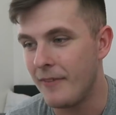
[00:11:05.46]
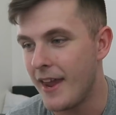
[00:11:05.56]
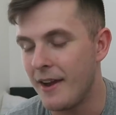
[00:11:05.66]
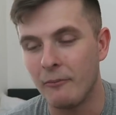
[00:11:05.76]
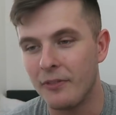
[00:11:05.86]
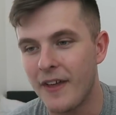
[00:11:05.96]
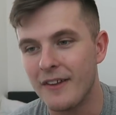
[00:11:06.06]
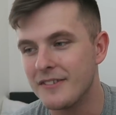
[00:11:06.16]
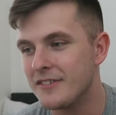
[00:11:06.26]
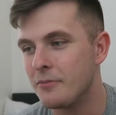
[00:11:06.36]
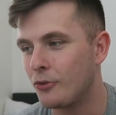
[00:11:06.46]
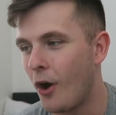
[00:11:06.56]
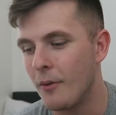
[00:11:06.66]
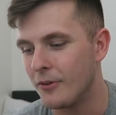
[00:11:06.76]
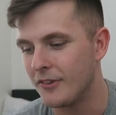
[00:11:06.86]
hitting 1,000
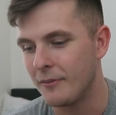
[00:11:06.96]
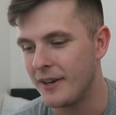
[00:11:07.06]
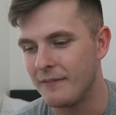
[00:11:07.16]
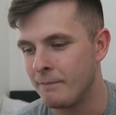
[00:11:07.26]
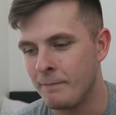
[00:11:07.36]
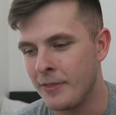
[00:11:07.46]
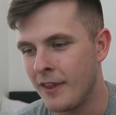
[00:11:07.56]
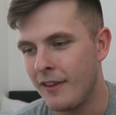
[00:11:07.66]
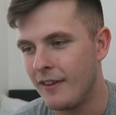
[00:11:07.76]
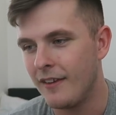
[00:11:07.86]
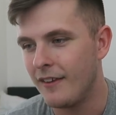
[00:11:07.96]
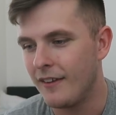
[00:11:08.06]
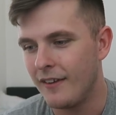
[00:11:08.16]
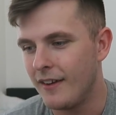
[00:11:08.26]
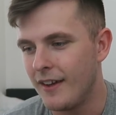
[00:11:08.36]
subscribers? I mean,
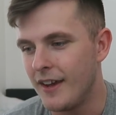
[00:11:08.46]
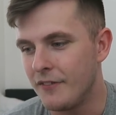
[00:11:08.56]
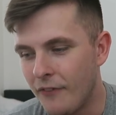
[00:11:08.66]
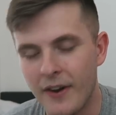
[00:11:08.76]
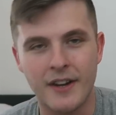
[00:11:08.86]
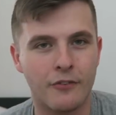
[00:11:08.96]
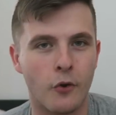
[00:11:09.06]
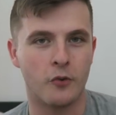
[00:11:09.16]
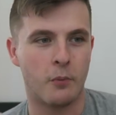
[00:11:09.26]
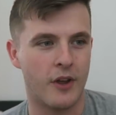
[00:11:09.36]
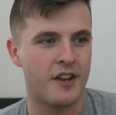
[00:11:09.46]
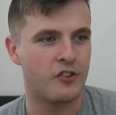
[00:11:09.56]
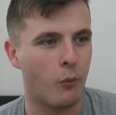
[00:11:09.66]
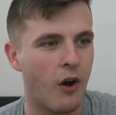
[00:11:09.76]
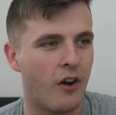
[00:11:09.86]
it's very difficult to put it
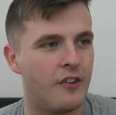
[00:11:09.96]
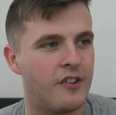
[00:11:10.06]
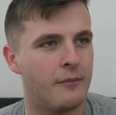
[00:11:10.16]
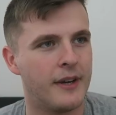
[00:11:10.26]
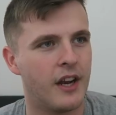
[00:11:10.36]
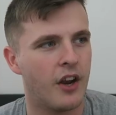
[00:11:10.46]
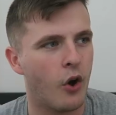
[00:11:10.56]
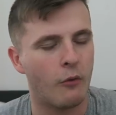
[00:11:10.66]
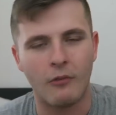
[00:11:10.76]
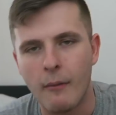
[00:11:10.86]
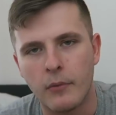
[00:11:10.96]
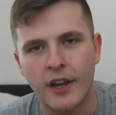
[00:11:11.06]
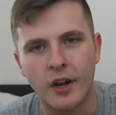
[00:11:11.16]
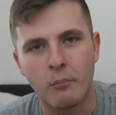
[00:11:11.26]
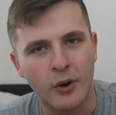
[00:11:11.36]
into words. I mean, I know I'm
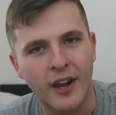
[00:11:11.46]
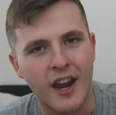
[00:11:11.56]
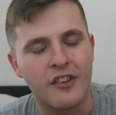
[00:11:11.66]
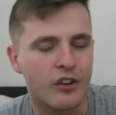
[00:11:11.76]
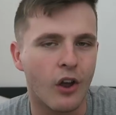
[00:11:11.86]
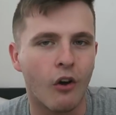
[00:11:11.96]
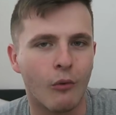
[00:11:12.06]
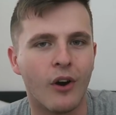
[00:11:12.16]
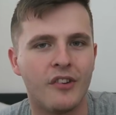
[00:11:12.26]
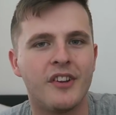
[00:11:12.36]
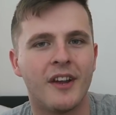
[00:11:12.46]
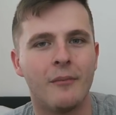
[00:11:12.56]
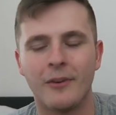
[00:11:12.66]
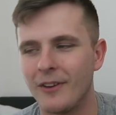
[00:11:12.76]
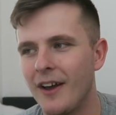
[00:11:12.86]
rambling and putting it into a lot of words
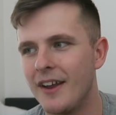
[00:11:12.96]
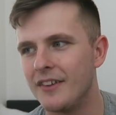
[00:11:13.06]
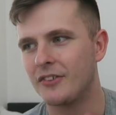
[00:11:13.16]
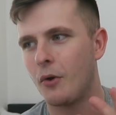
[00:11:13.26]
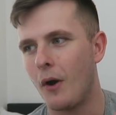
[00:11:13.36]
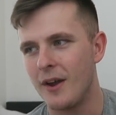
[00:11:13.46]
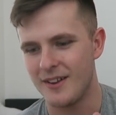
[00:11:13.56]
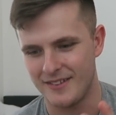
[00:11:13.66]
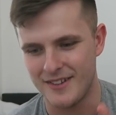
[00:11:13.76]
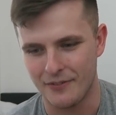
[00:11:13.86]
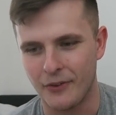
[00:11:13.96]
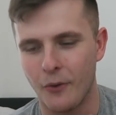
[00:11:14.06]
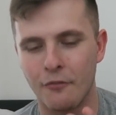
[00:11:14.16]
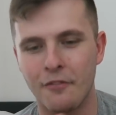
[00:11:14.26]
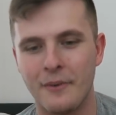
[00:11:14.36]
here, but like, it's quite
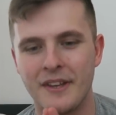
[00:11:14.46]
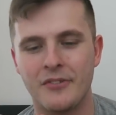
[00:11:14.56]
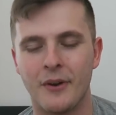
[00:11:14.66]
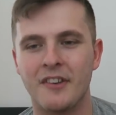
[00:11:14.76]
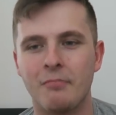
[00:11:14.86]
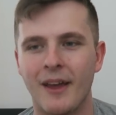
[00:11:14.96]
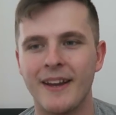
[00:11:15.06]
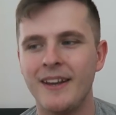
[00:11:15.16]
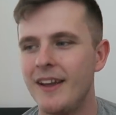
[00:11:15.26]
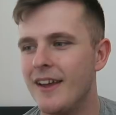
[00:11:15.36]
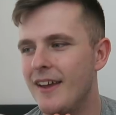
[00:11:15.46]
difficult for me to explain.